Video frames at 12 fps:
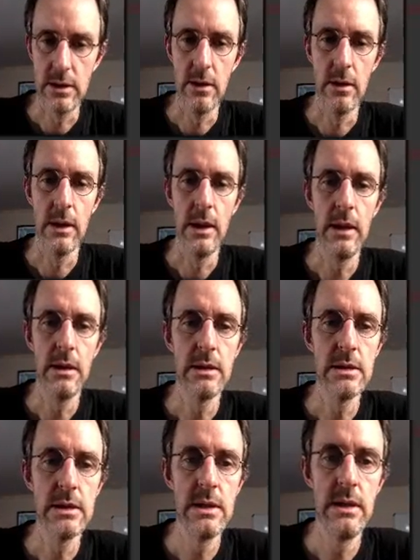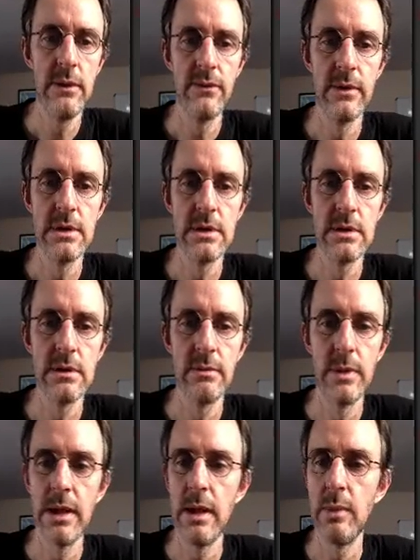go again and see if it's a
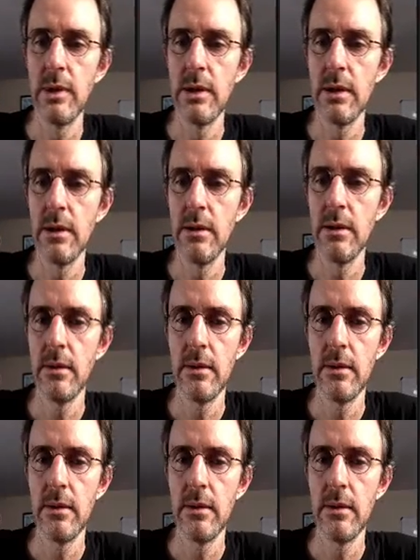bit happier now.